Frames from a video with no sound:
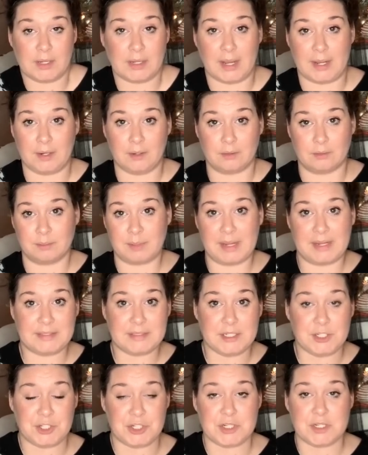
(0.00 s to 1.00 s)
I don't pay
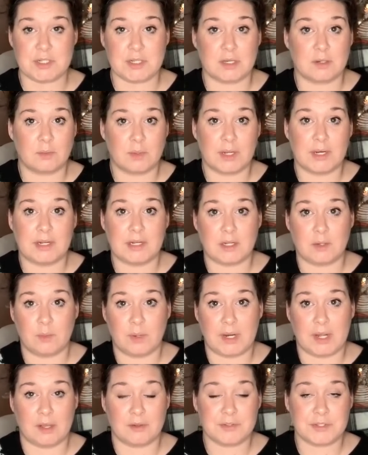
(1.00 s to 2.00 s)
attention to what anyone
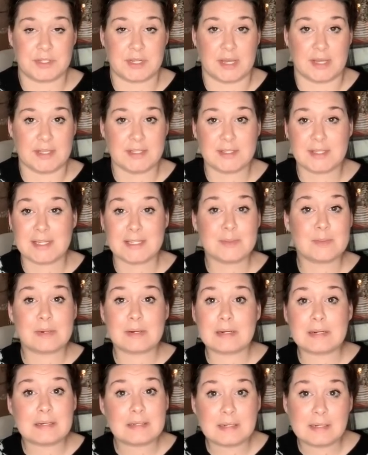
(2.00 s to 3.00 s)
else does because we're
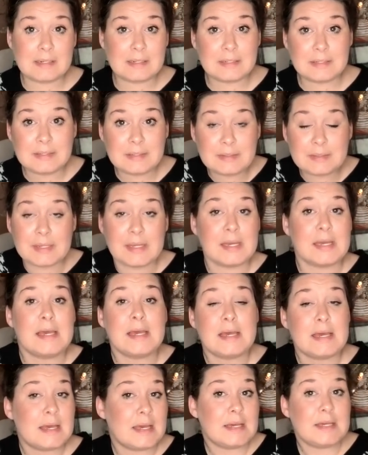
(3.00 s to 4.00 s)
all our own
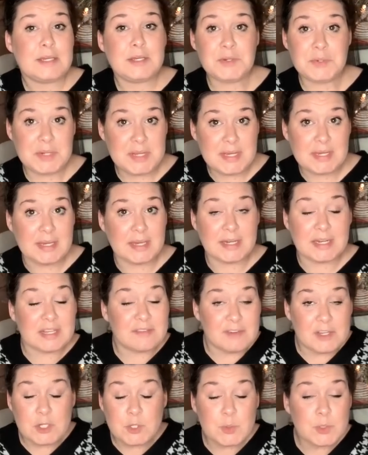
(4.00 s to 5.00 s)
unique
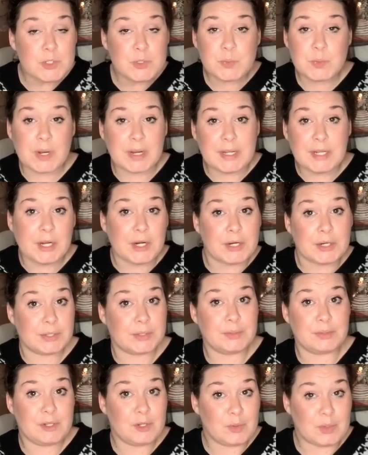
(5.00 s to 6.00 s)
individuals running our
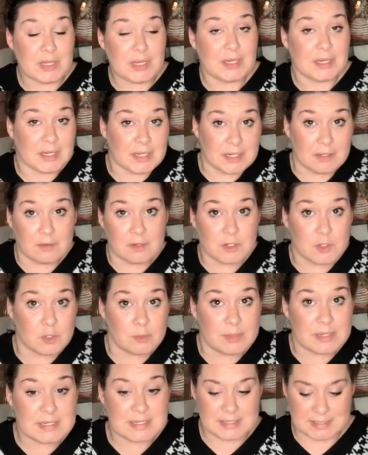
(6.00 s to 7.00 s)
own unique individual
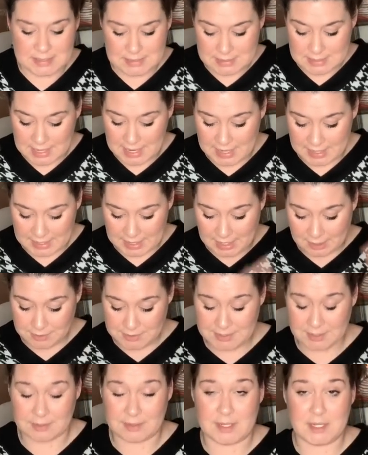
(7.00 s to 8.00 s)
businesses. And I'll
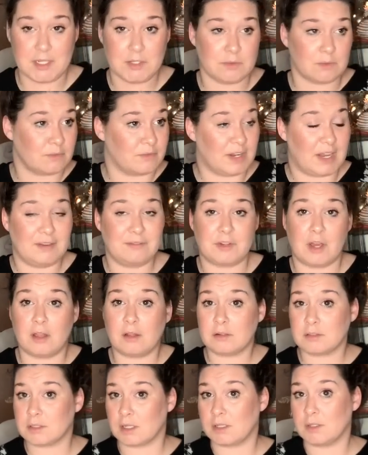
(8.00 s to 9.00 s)
sell things from
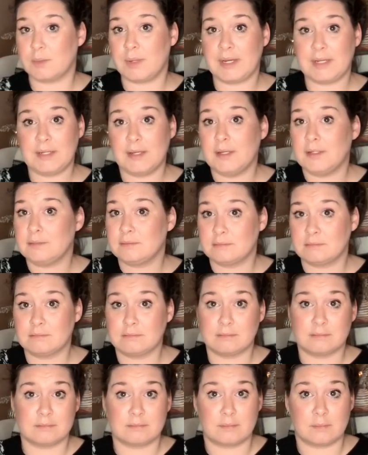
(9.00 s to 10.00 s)
$5 all the way to
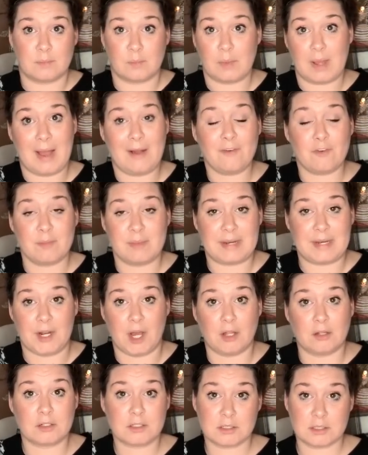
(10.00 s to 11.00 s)
however many
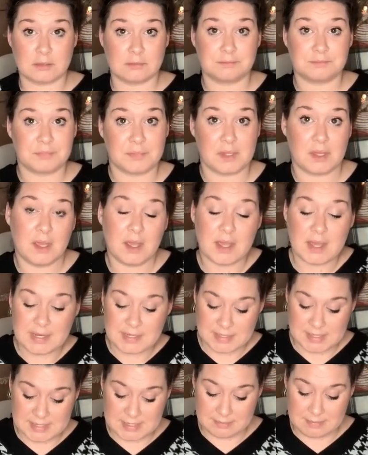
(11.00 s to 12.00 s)
dollars.
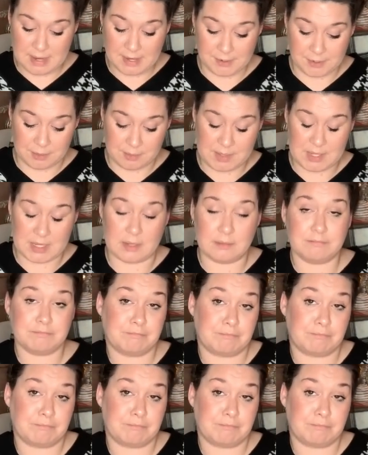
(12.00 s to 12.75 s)
does it matter to me.